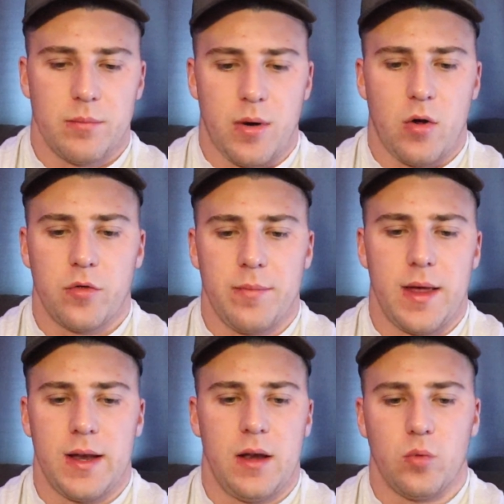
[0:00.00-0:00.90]
Both
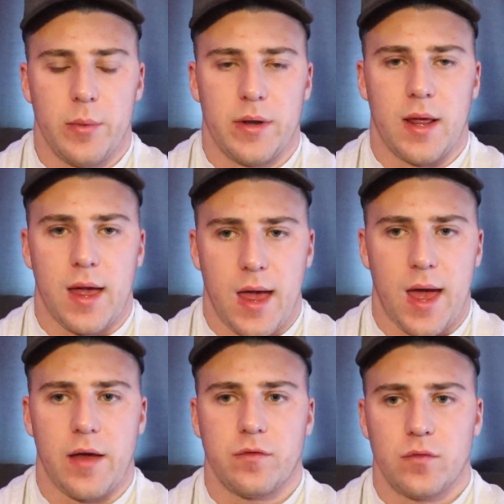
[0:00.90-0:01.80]
men and women
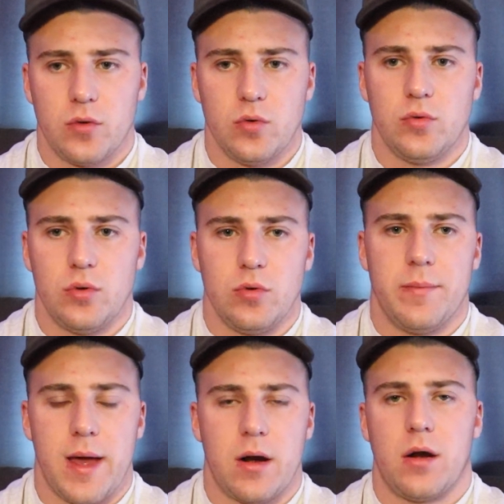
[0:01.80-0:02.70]
have to do
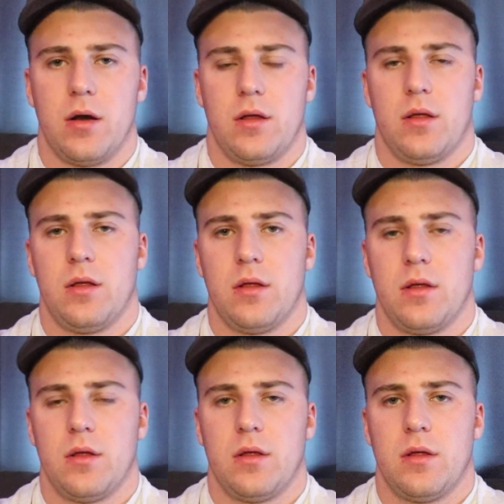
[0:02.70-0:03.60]
better.
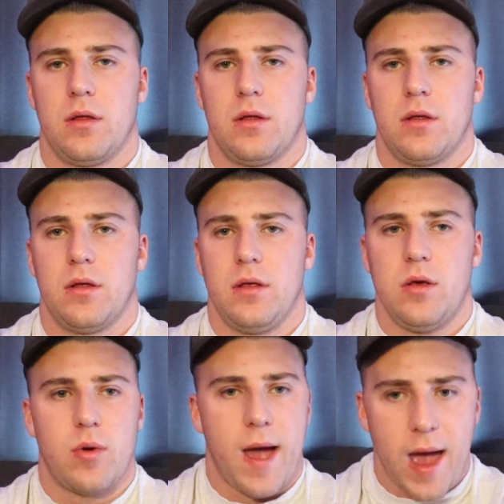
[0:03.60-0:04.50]

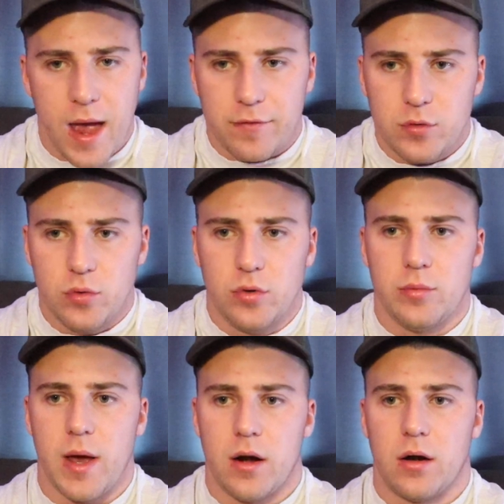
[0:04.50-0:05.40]
You have to
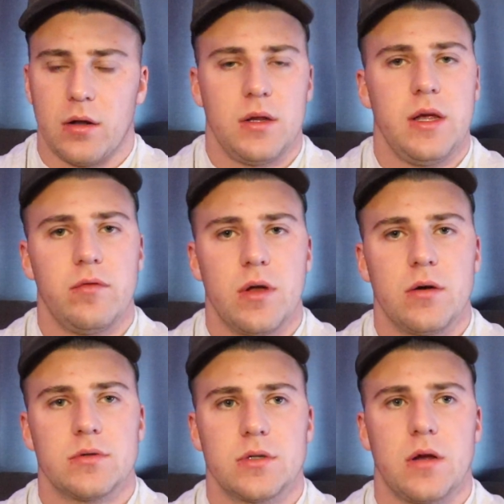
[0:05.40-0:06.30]
do better. Leave
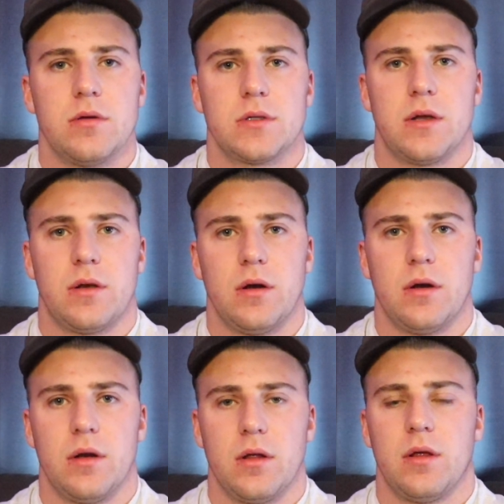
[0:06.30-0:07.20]
no stones
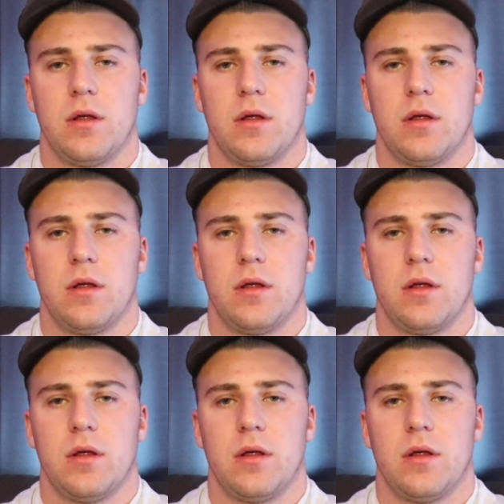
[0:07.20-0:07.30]
unturned.